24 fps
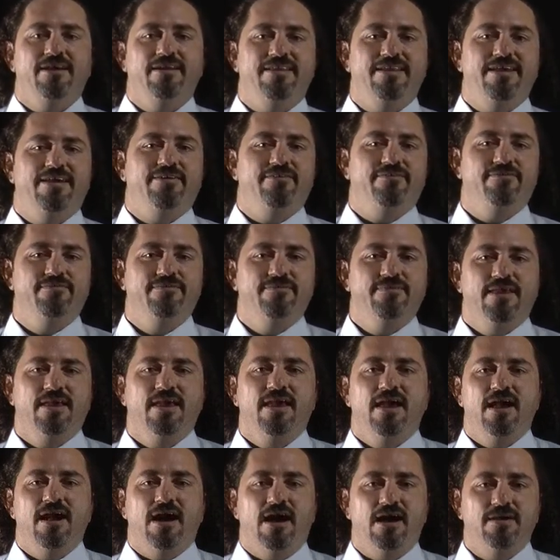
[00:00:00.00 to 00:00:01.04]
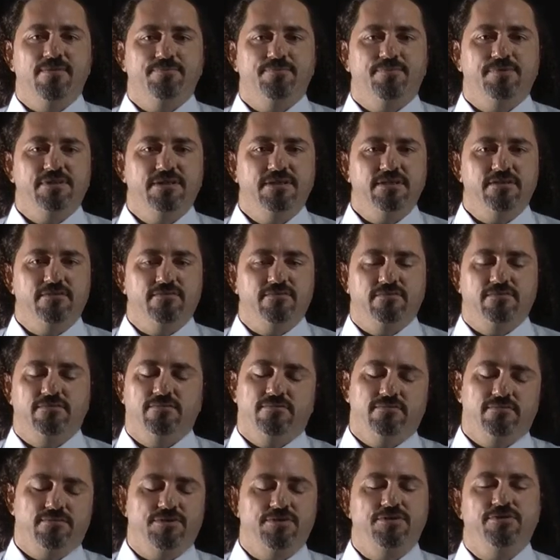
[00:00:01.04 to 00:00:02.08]
Now,
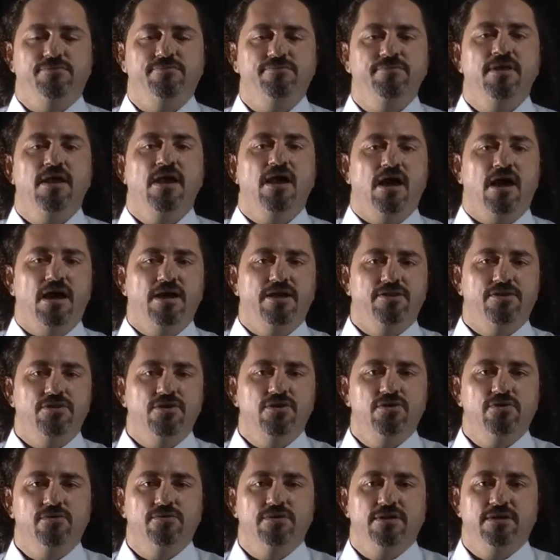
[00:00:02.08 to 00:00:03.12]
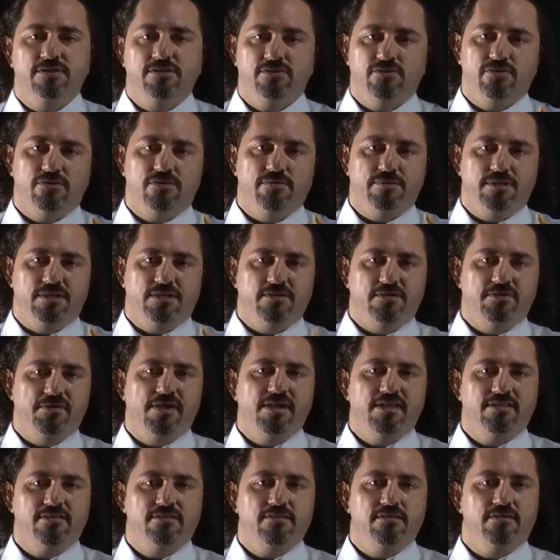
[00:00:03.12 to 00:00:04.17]
I know it's going to be a
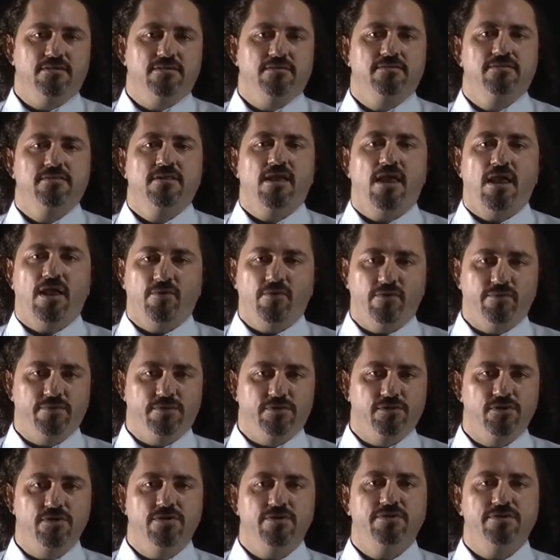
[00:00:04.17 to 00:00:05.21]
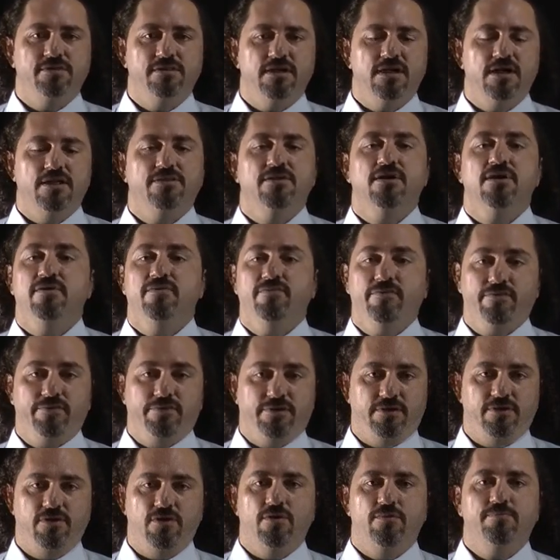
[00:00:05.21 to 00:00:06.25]
great year. We will learn a lot, we will
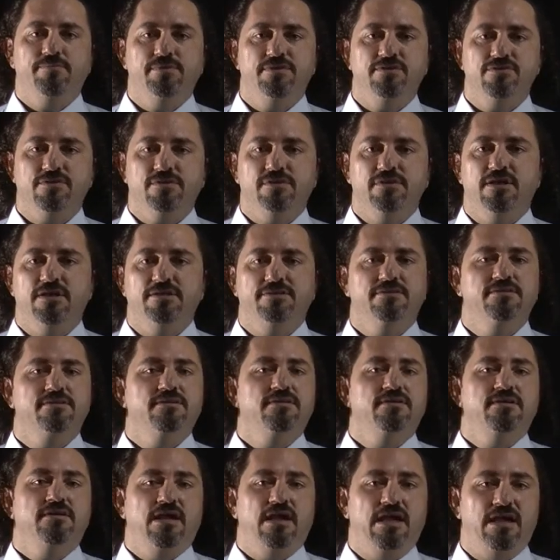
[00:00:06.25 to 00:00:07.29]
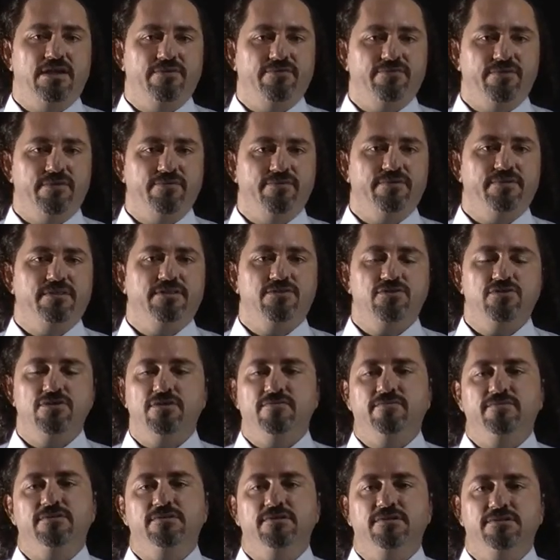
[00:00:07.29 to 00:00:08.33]
accomplish a lot, and we will
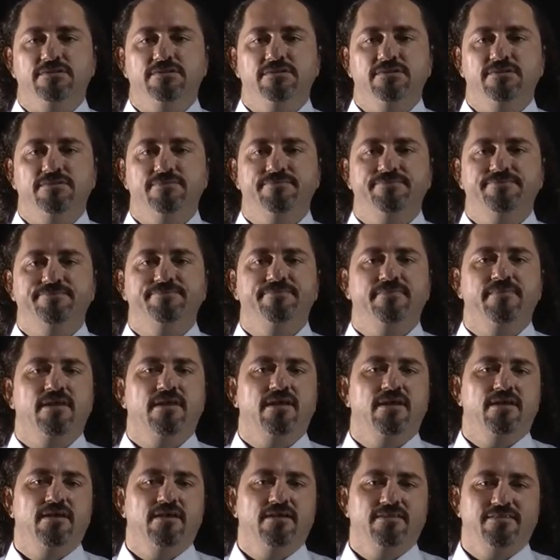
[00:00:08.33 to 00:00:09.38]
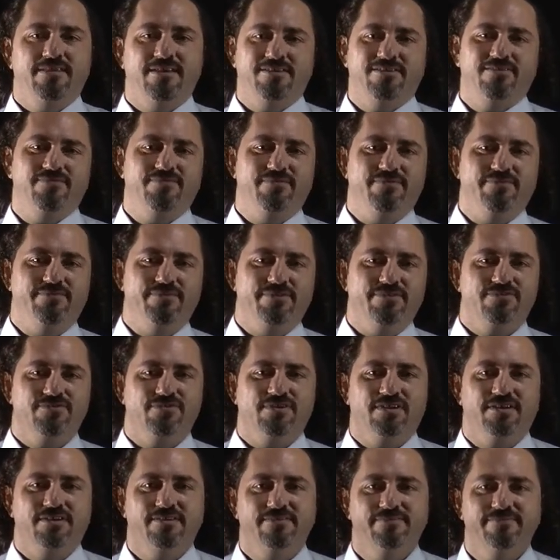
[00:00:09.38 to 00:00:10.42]
achieve a lot. Thank you for watching.